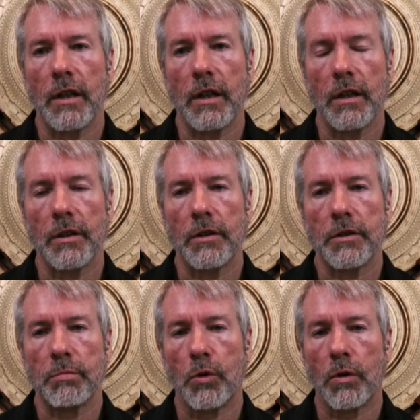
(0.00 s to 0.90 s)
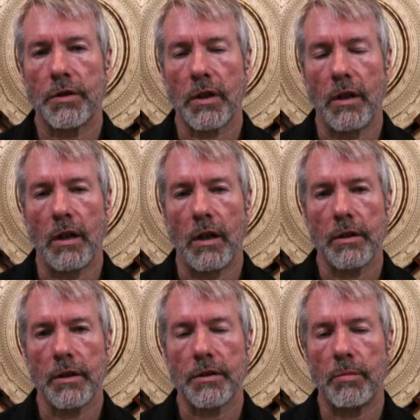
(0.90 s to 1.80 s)
there's Moore's law
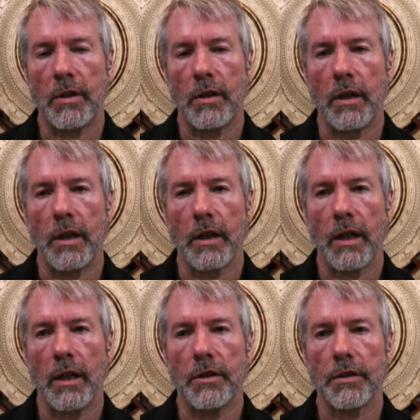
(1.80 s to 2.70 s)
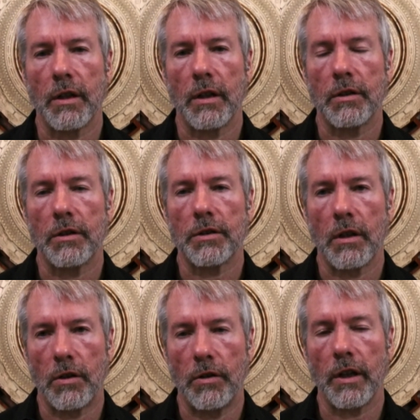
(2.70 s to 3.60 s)
that's applying, and there's a
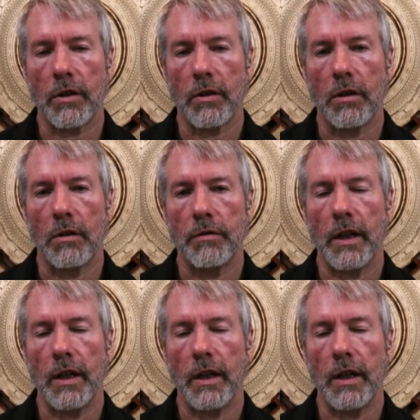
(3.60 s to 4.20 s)
learning curve.